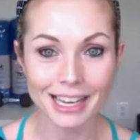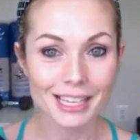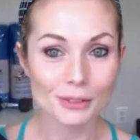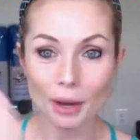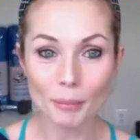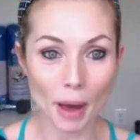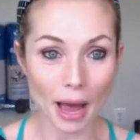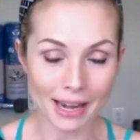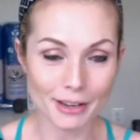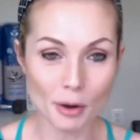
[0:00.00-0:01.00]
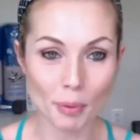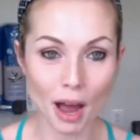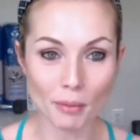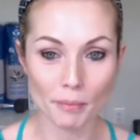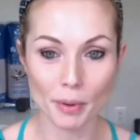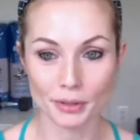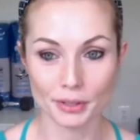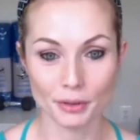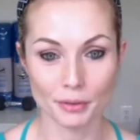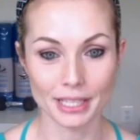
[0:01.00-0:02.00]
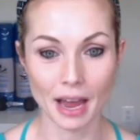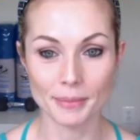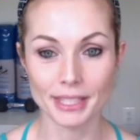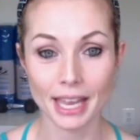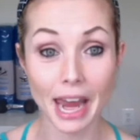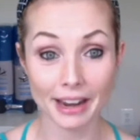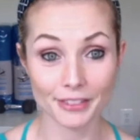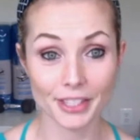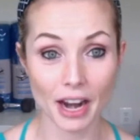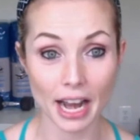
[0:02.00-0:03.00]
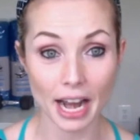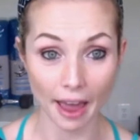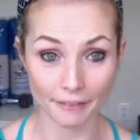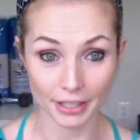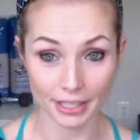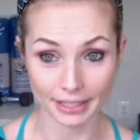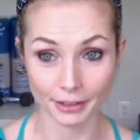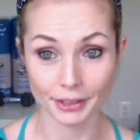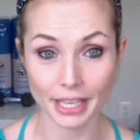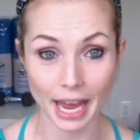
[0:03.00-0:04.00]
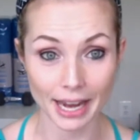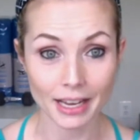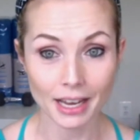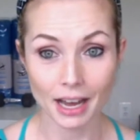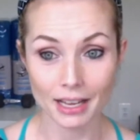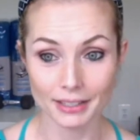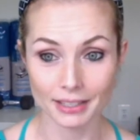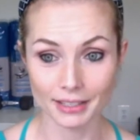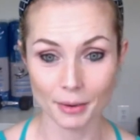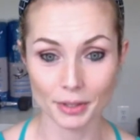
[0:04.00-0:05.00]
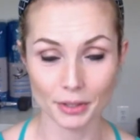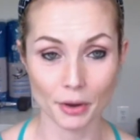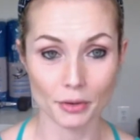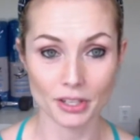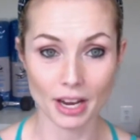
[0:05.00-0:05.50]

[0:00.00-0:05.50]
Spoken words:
So I had no problem posting 3 times a day, and I've done it every single day since I was a coach.